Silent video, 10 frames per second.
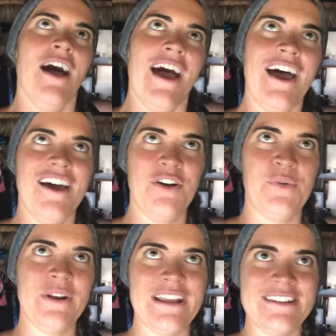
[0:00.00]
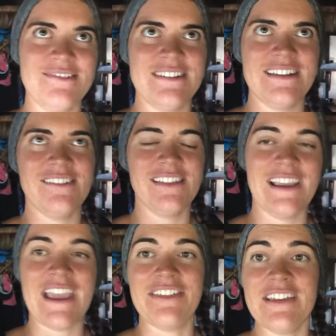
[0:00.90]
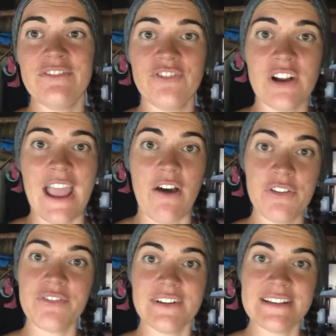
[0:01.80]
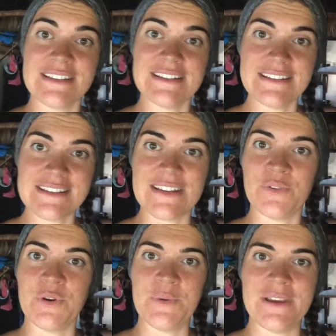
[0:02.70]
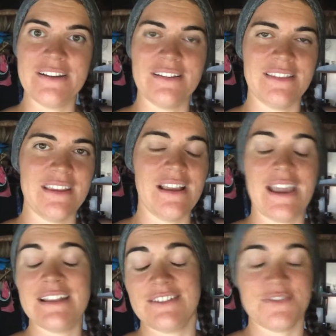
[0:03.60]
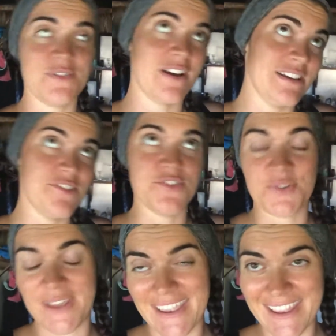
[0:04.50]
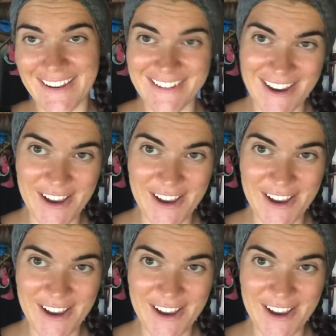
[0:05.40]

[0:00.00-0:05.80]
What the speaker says: Would I do it yearly? I think for health reasons it would be a good thing. I do not enjoy it.